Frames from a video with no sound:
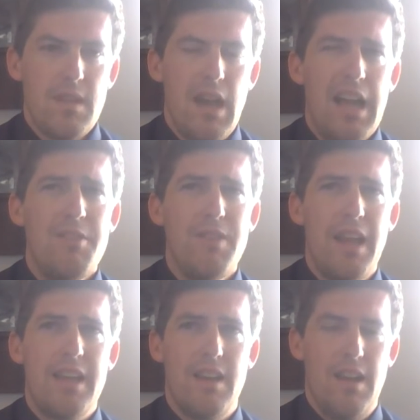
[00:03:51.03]
kind of
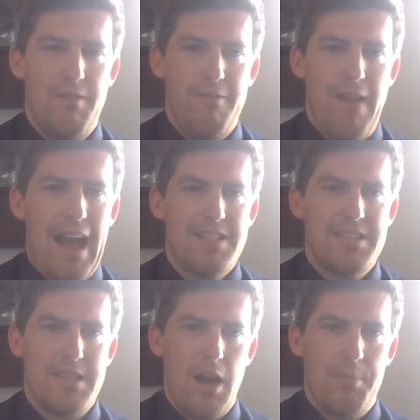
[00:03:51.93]
like a
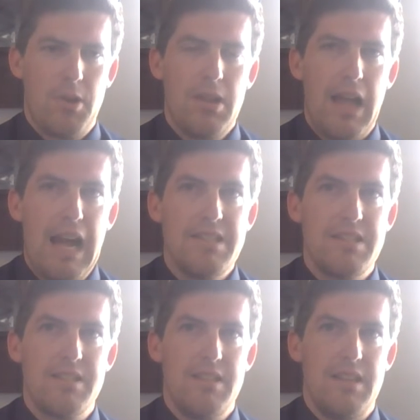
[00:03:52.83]
vast upper
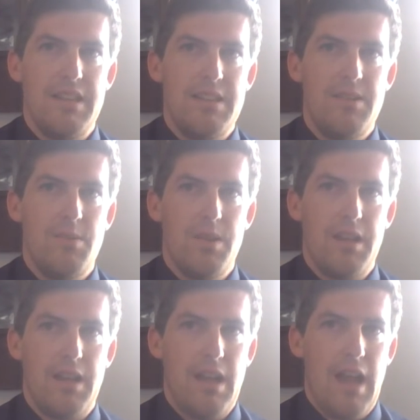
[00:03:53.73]
class. He didn't
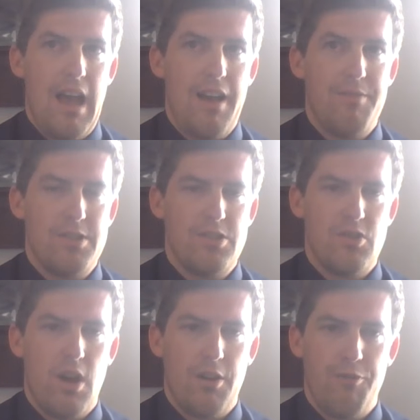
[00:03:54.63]
really have a
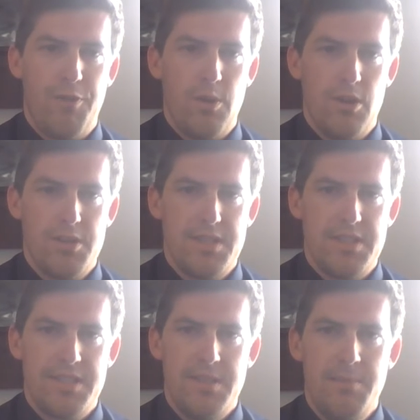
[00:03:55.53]
strong feudal
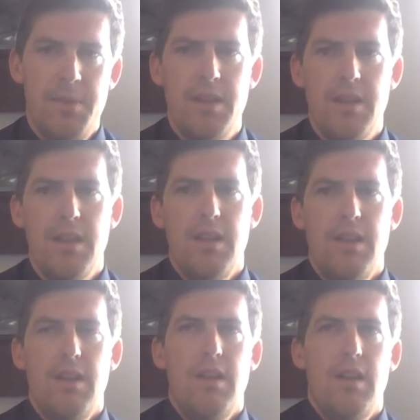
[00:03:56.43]
system.
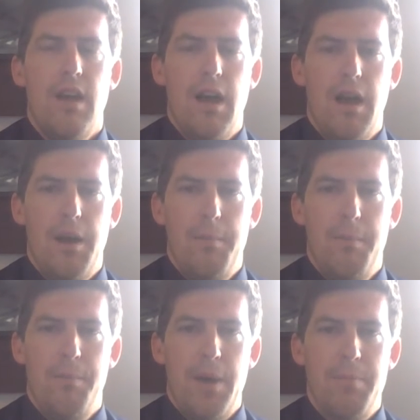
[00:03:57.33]
Um,
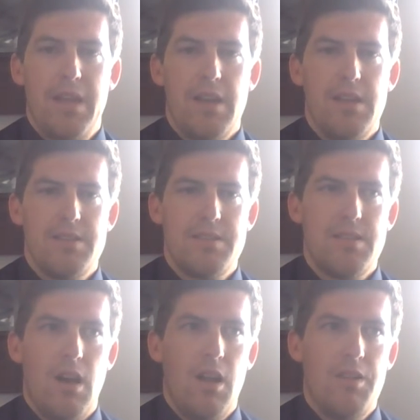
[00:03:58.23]
but
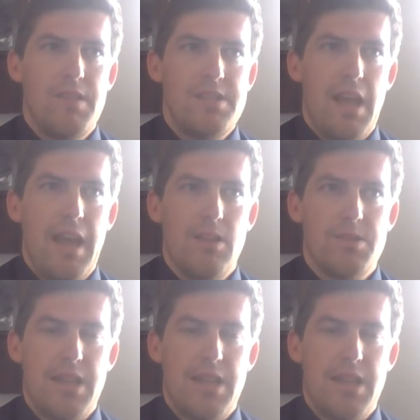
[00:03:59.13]
because all of these Anglo